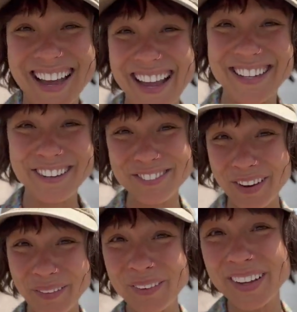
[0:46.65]
I don't
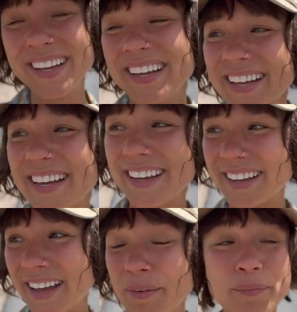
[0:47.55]
know.
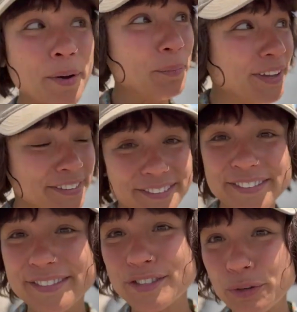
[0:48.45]
Uh, I'm up on
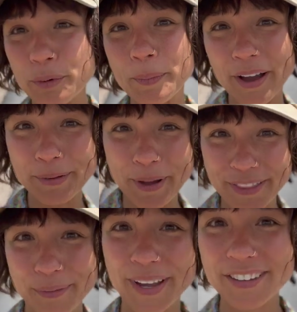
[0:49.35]
Tumamoc, by
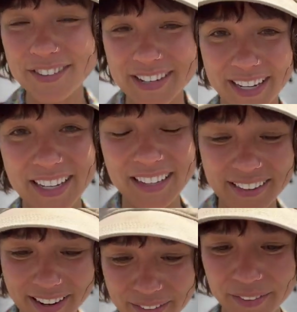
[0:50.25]
the way, just hiking
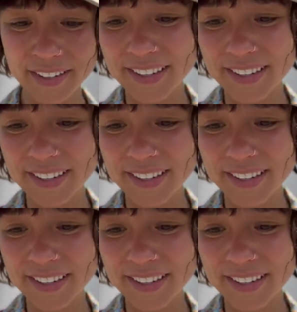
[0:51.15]
down,